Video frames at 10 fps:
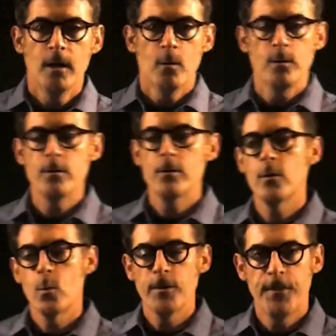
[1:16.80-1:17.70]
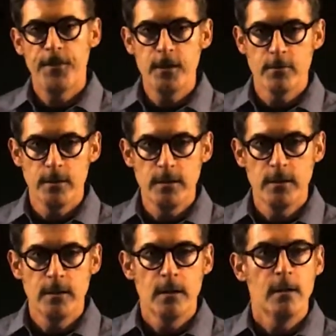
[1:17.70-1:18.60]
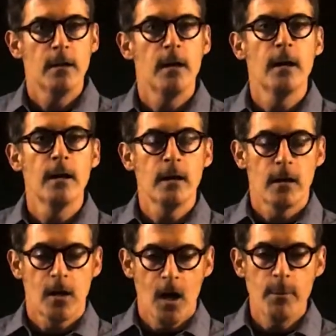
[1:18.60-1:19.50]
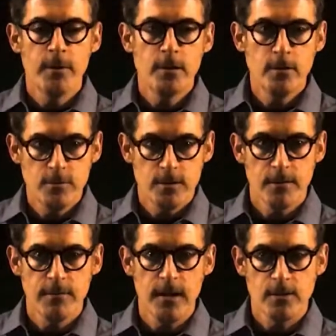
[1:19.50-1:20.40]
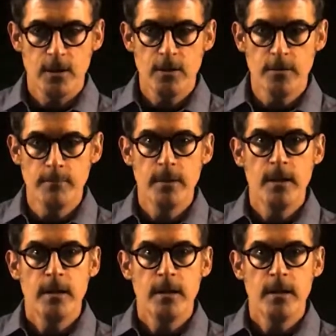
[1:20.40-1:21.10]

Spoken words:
When you hear the word theory, a common use of that term